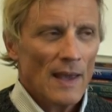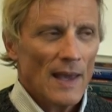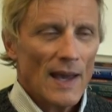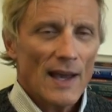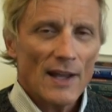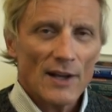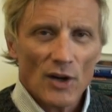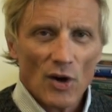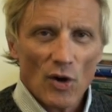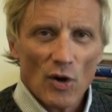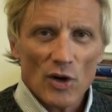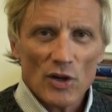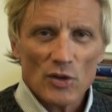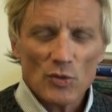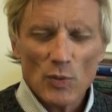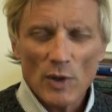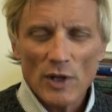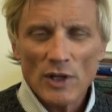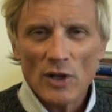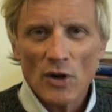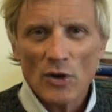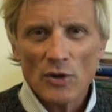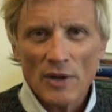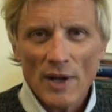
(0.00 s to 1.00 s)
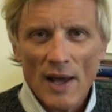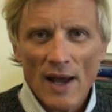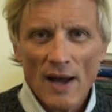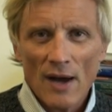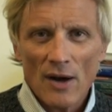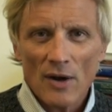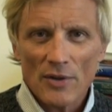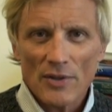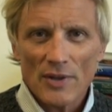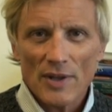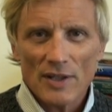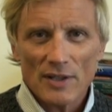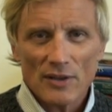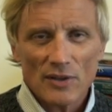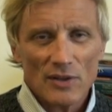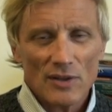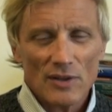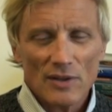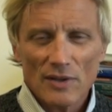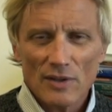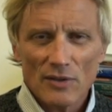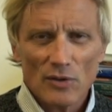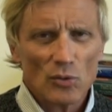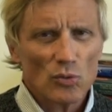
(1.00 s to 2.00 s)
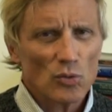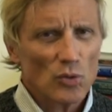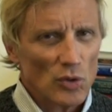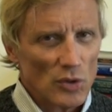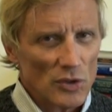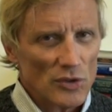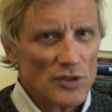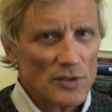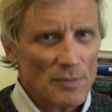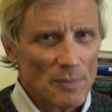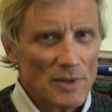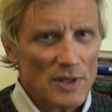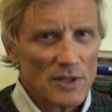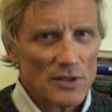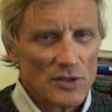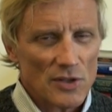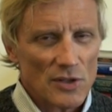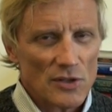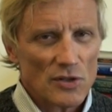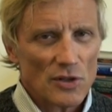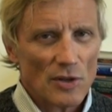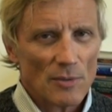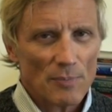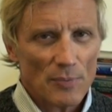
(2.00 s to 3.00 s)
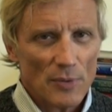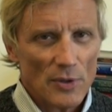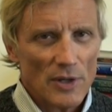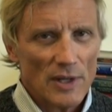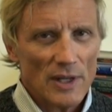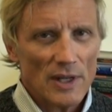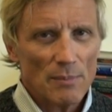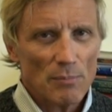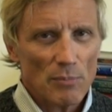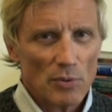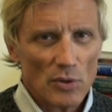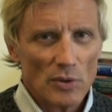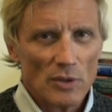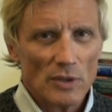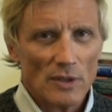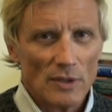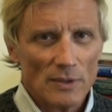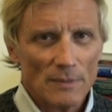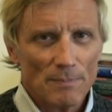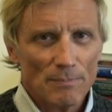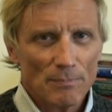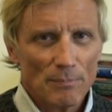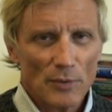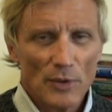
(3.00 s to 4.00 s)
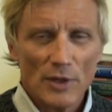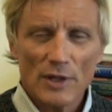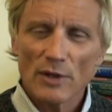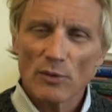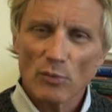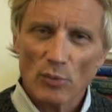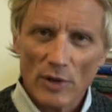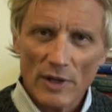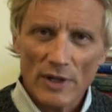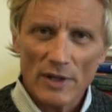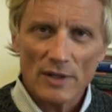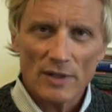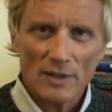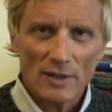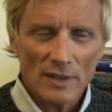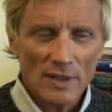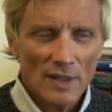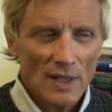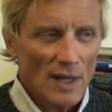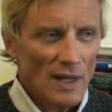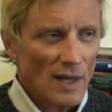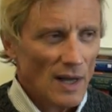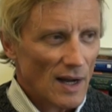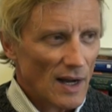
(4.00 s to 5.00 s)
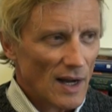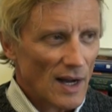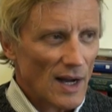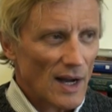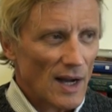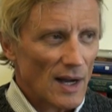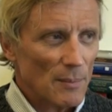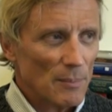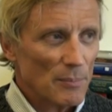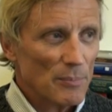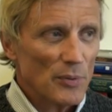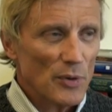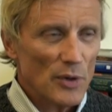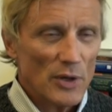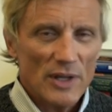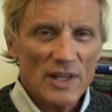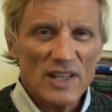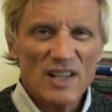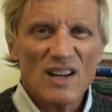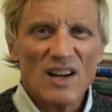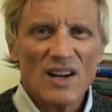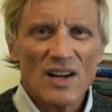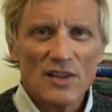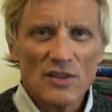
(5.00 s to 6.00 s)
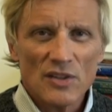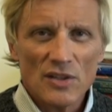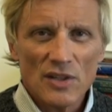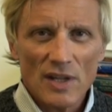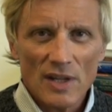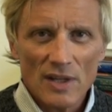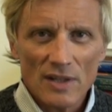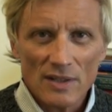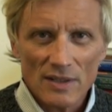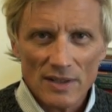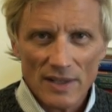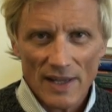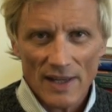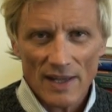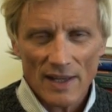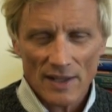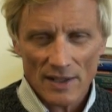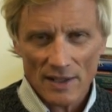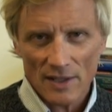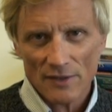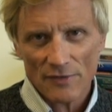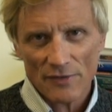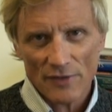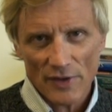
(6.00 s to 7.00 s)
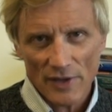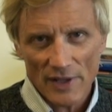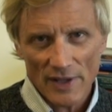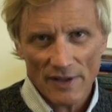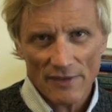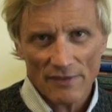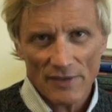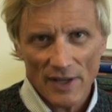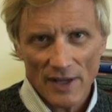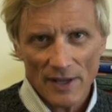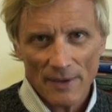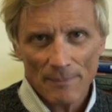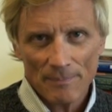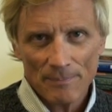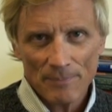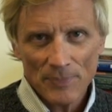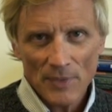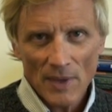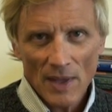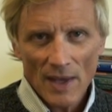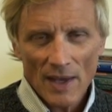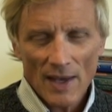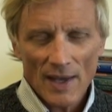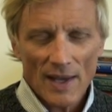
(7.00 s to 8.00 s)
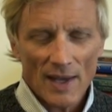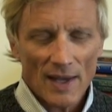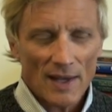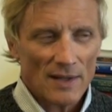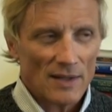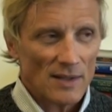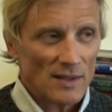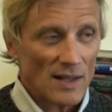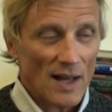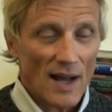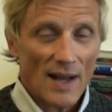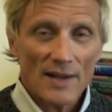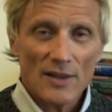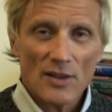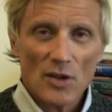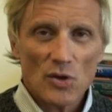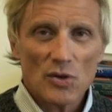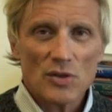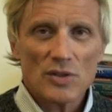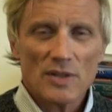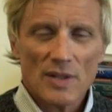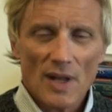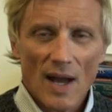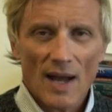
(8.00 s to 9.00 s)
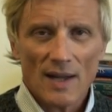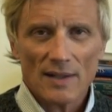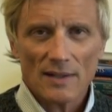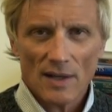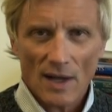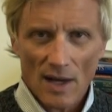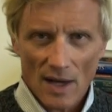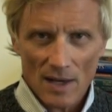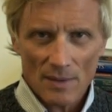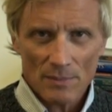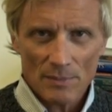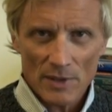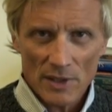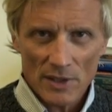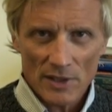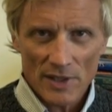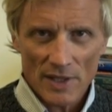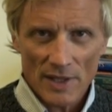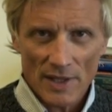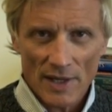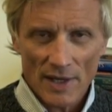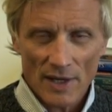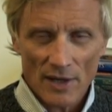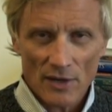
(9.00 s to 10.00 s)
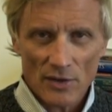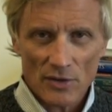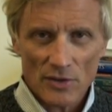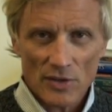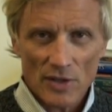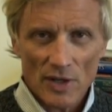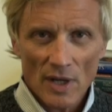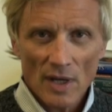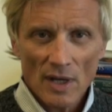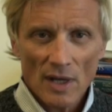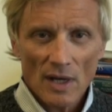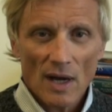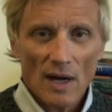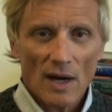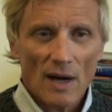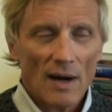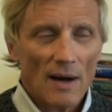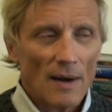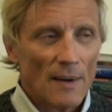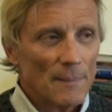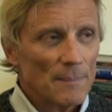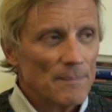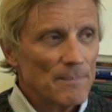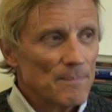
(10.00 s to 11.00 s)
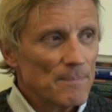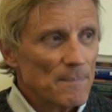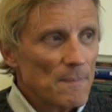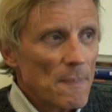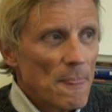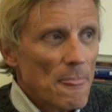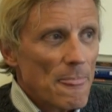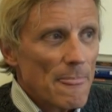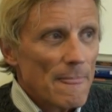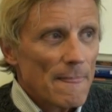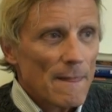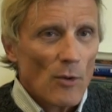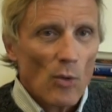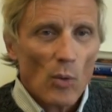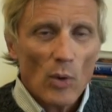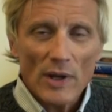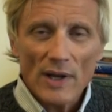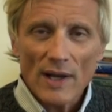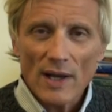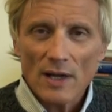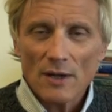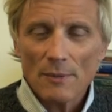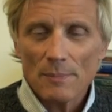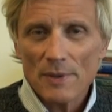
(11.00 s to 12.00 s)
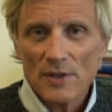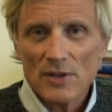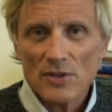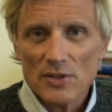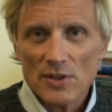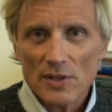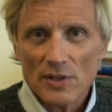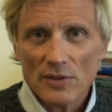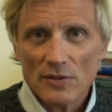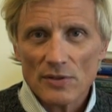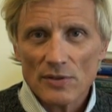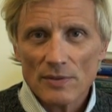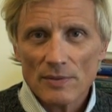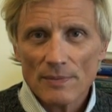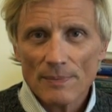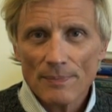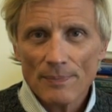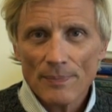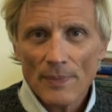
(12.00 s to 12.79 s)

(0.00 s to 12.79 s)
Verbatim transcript: And of course, we know now that the rules of business are pretty brutal, pretty real, uh, pretty unyielding, and unforgiving. And a lot of those dot com millionaires um, went out of business.